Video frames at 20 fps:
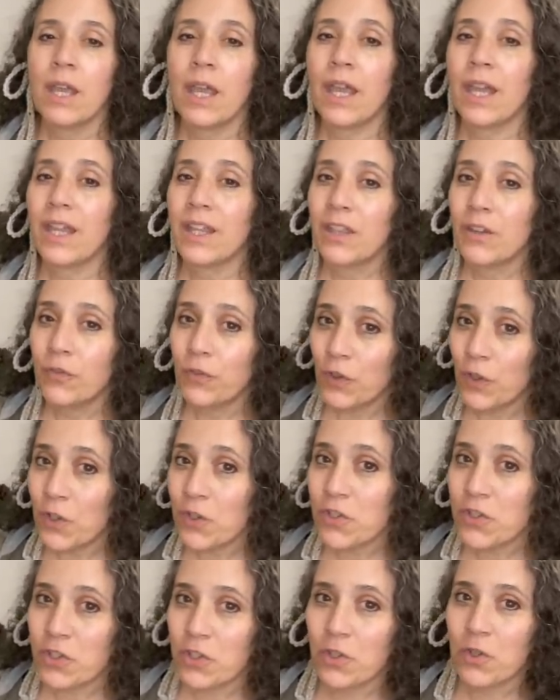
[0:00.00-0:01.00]
And the
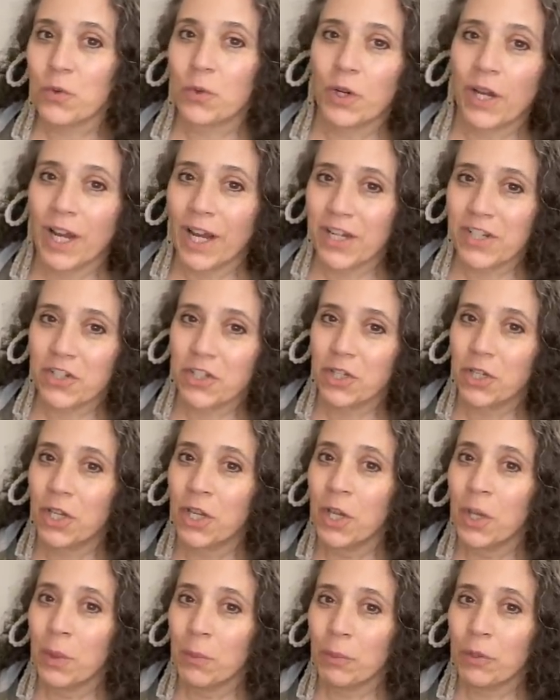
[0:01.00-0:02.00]
first two were
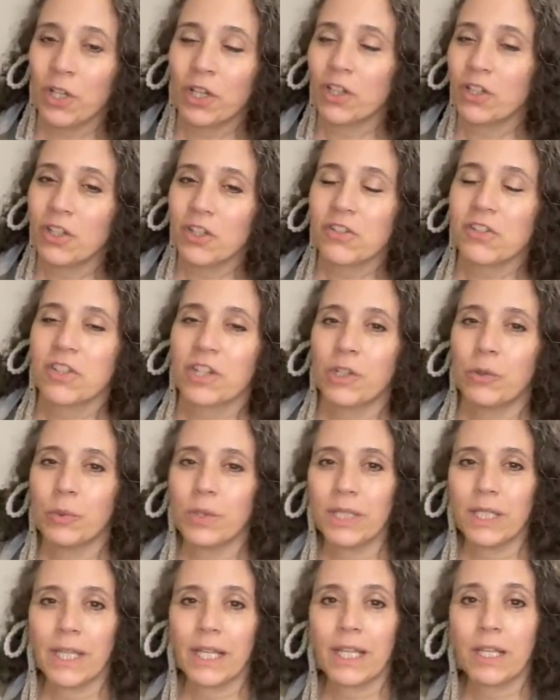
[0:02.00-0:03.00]
actually pretty closely
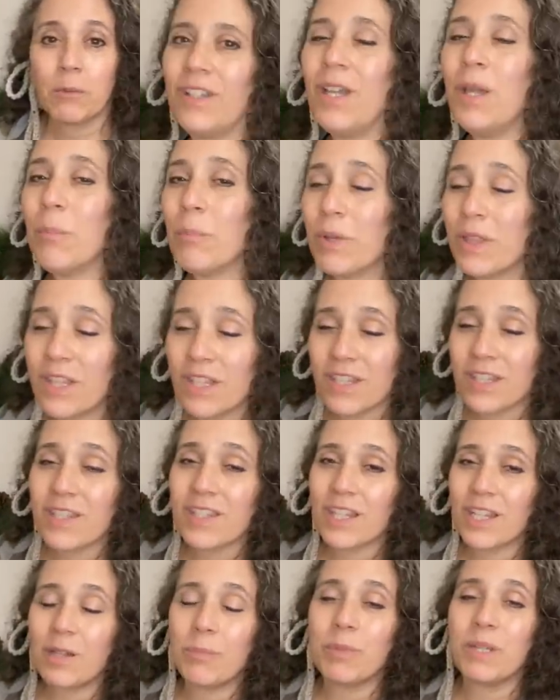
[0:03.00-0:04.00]
related, but this is
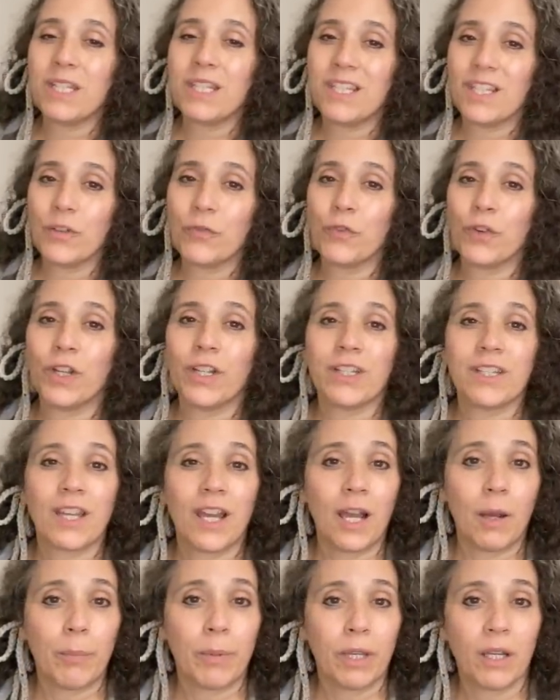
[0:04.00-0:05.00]
going to be different
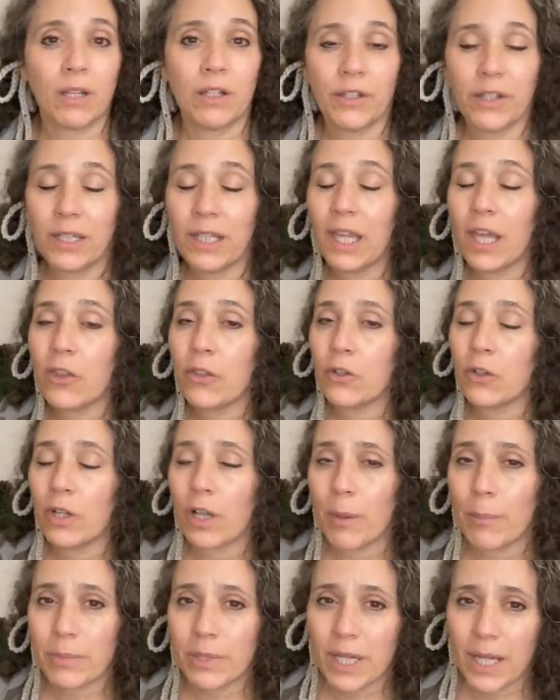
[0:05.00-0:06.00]
topic altogether. And
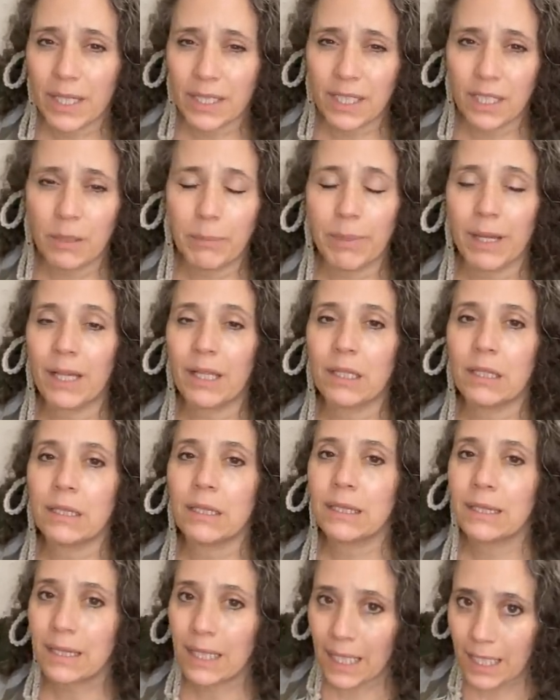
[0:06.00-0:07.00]
I'm talking about
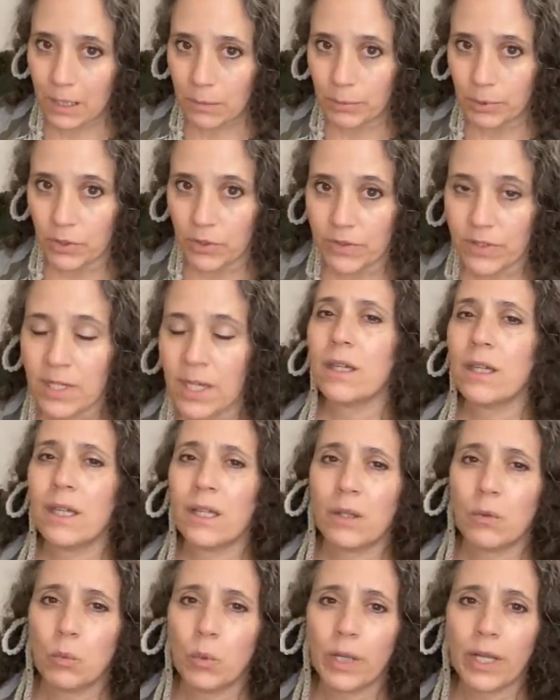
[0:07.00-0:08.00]
labels.
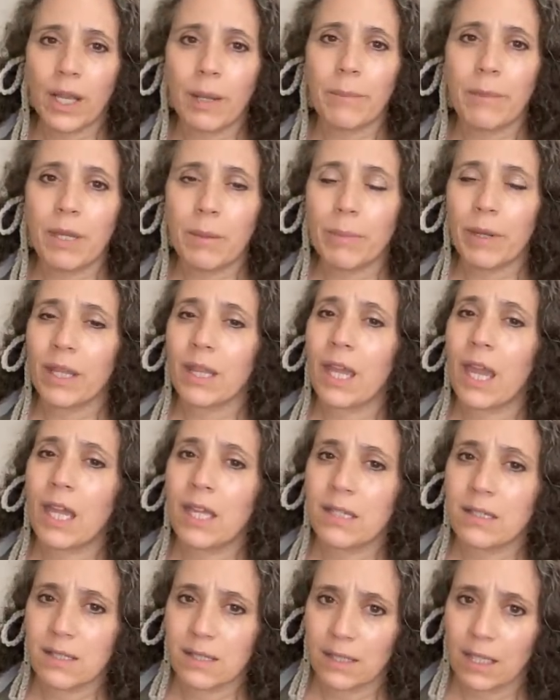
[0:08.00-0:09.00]
And what I mean by
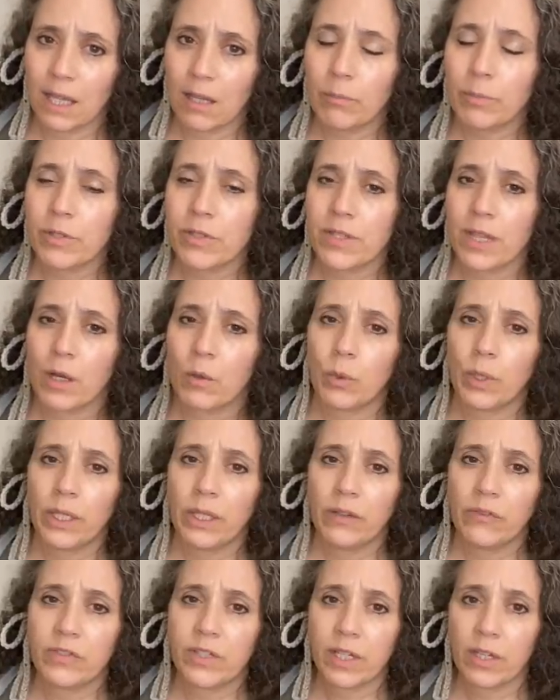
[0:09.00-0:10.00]
that is labels that we
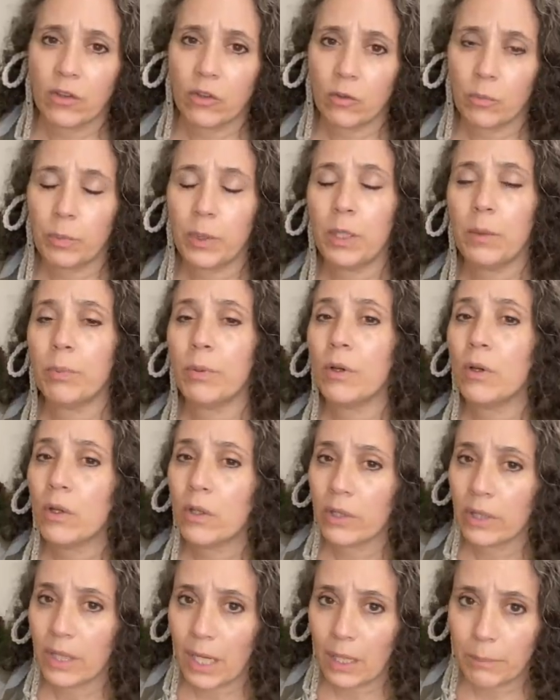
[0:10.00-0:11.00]
give to other people
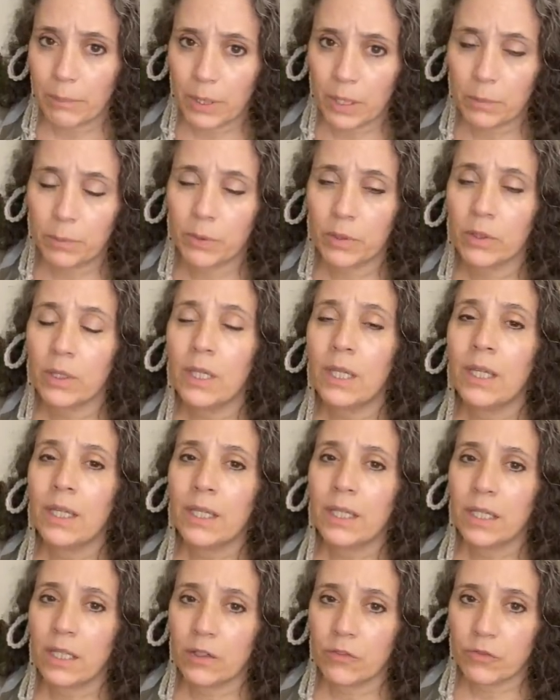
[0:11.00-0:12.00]
or that people
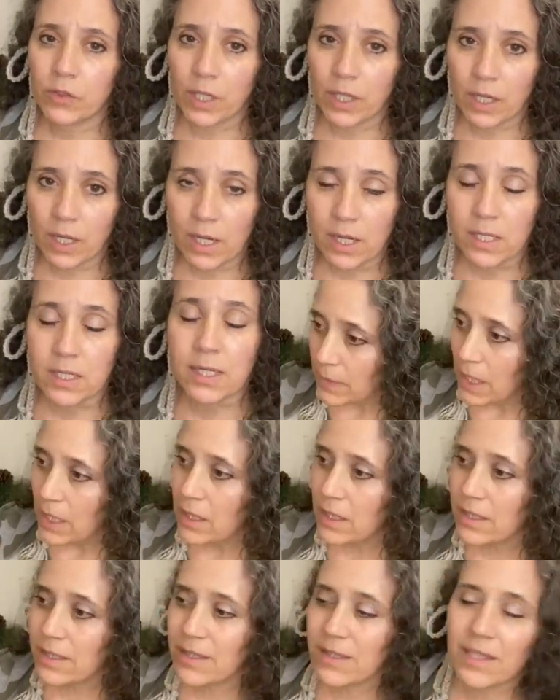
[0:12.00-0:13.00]
give to us.
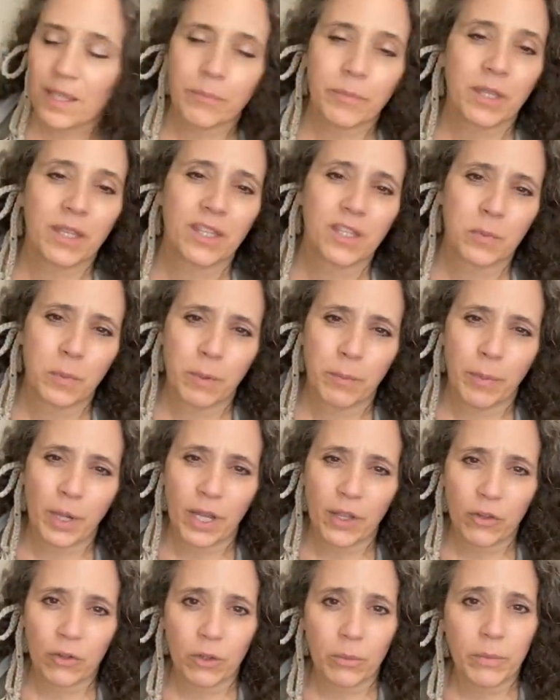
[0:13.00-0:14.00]
This is something that's been
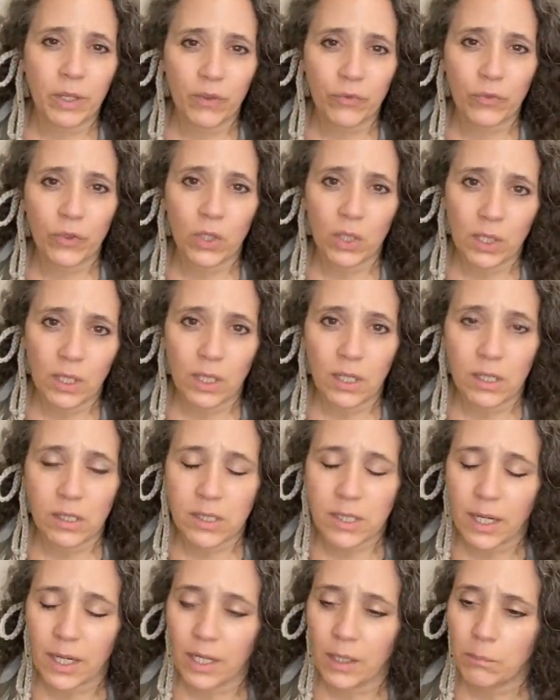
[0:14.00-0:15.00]
bothering me for a long
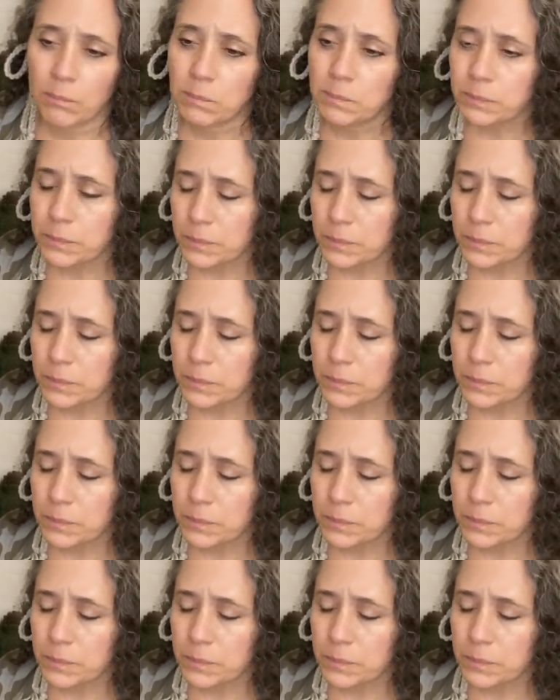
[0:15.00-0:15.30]
time.